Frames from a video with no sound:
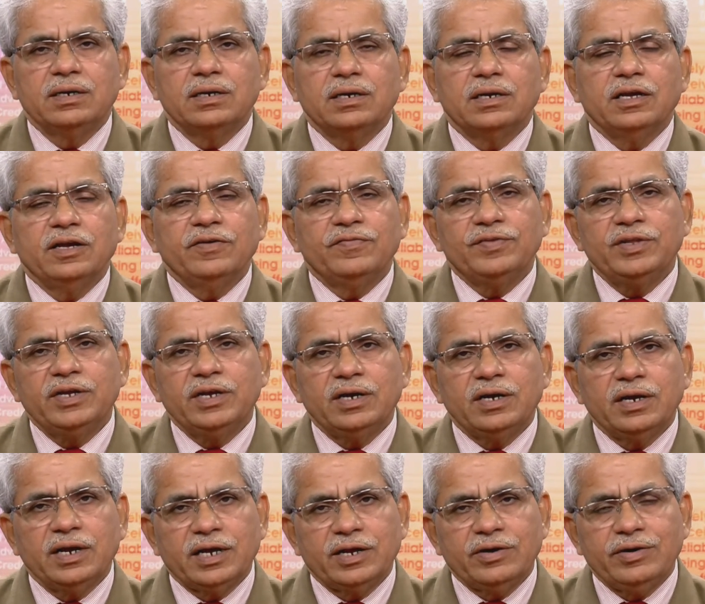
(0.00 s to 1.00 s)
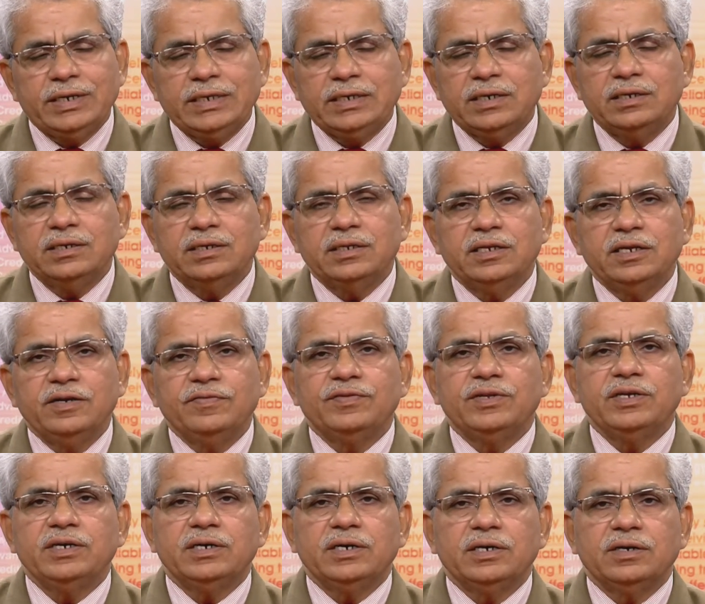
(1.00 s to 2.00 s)
If they are acquainted, if they
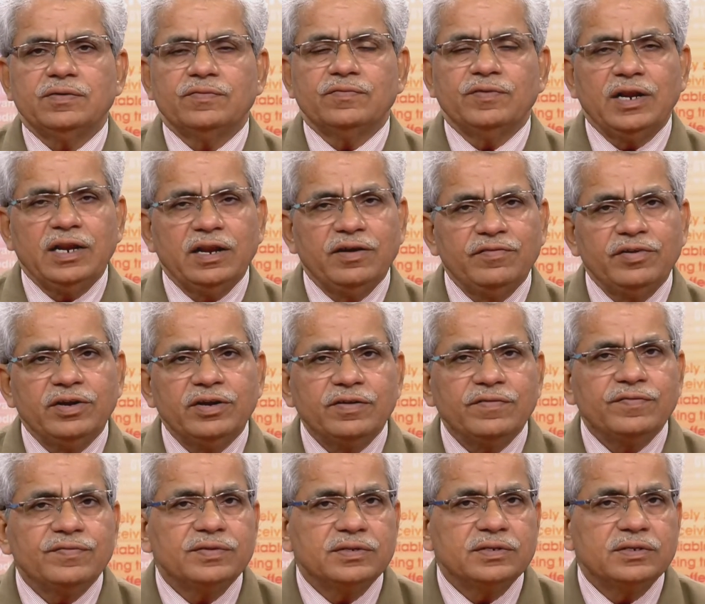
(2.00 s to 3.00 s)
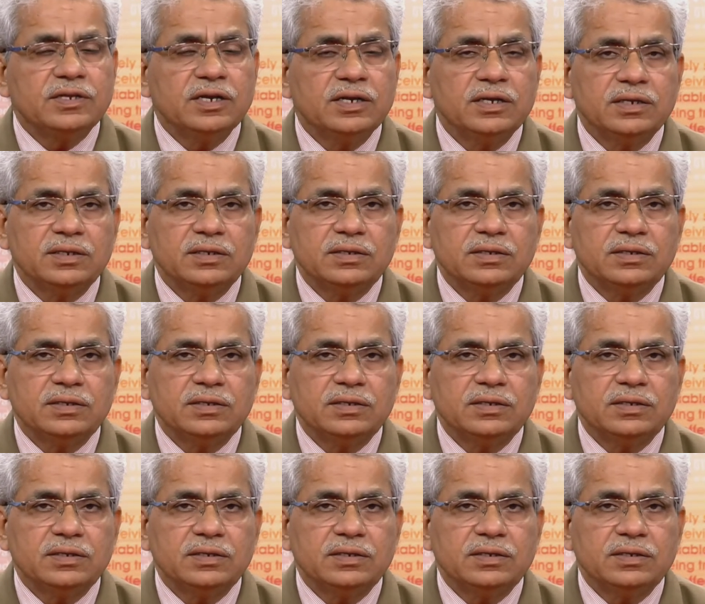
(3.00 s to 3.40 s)
are well aware of that